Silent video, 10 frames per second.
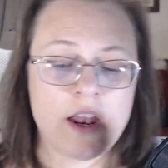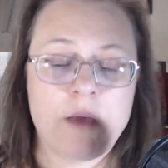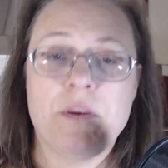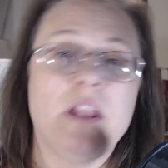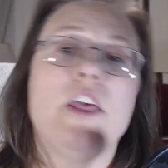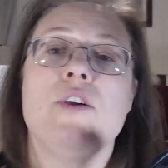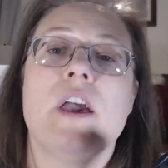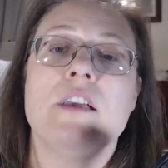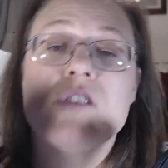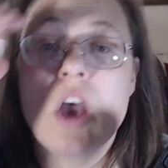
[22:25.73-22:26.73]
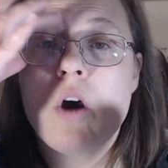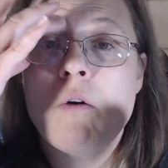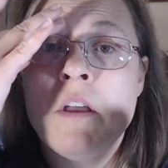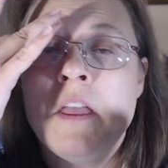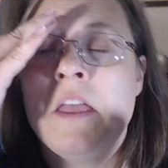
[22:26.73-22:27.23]
I'm going to let you guys
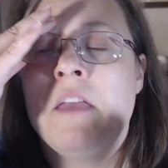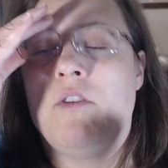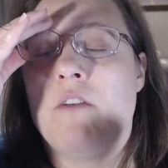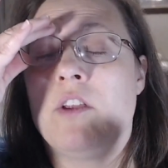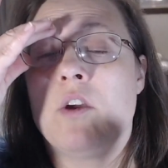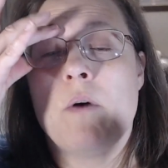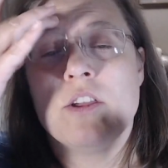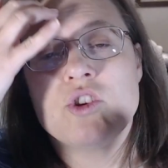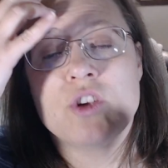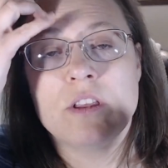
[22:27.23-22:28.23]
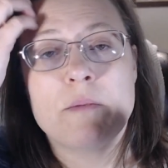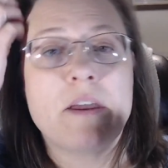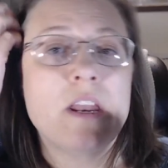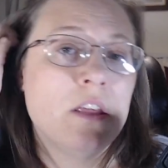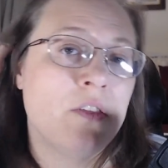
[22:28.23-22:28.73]
go. If you have any questions
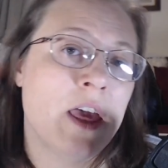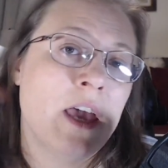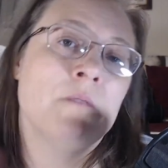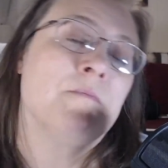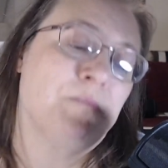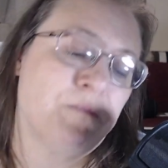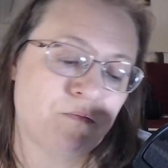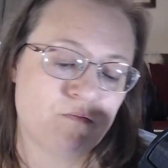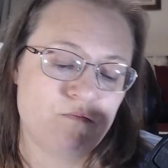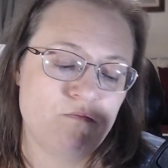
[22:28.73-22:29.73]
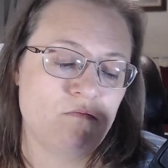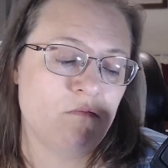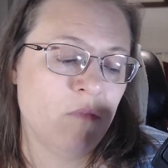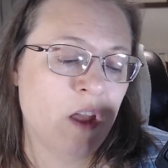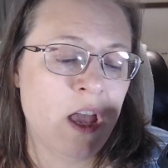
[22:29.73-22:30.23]
about anything
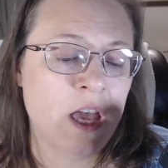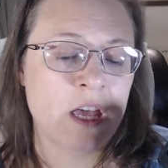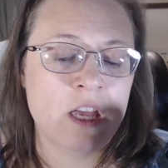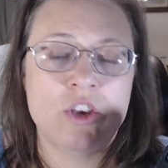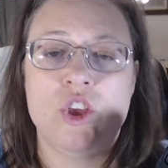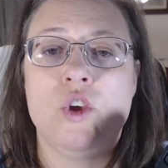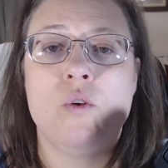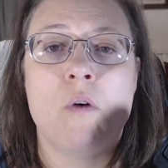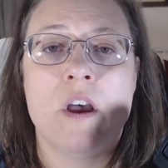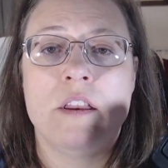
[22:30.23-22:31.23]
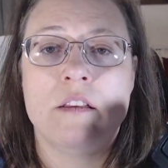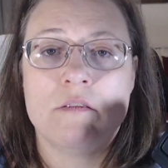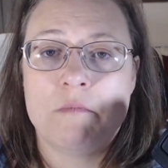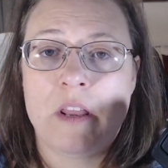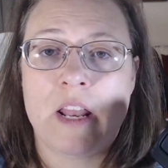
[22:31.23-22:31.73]
and you want
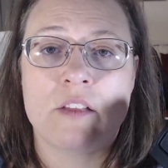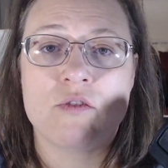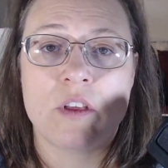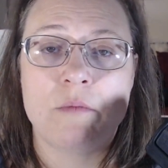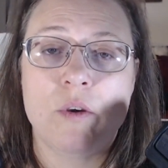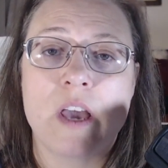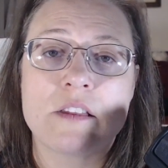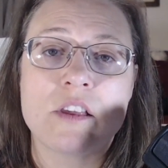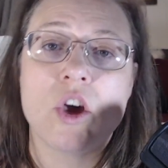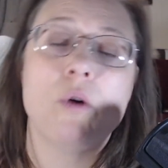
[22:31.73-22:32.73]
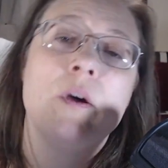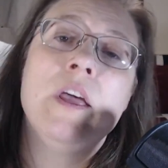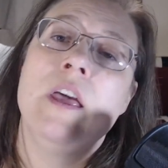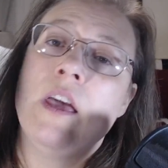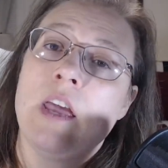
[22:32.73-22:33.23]
me to answer them, you guys can go
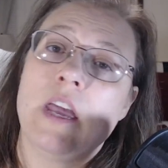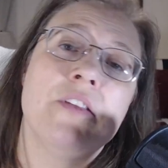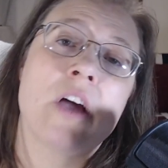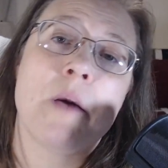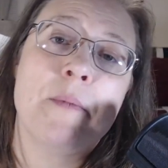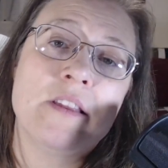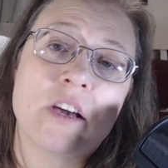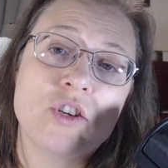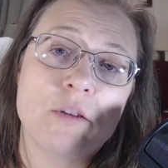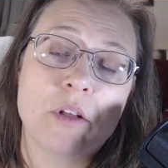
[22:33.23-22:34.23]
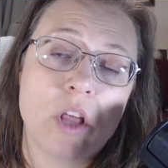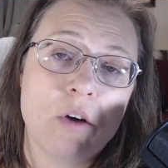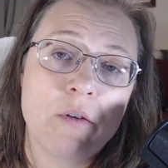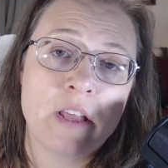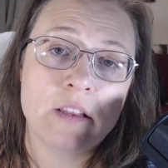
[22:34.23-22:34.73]
in the comment section
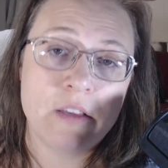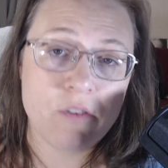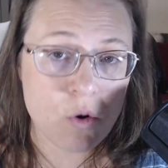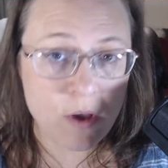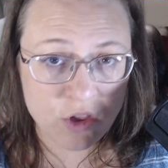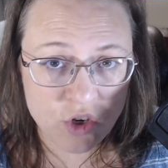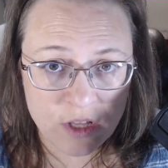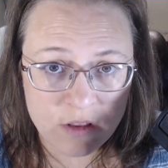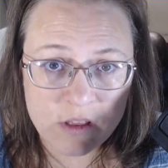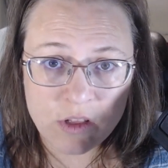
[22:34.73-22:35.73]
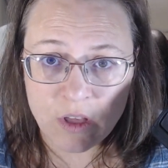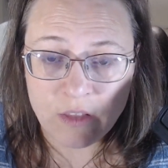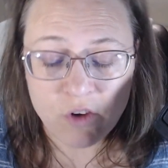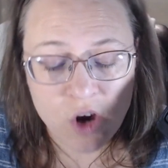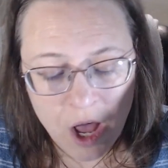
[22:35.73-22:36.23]
below and leave your questions. You can
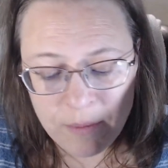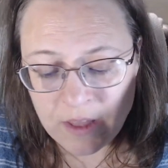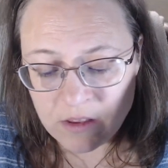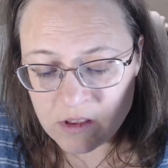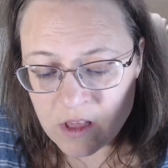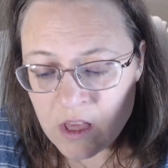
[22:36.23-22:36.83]
leave your comments.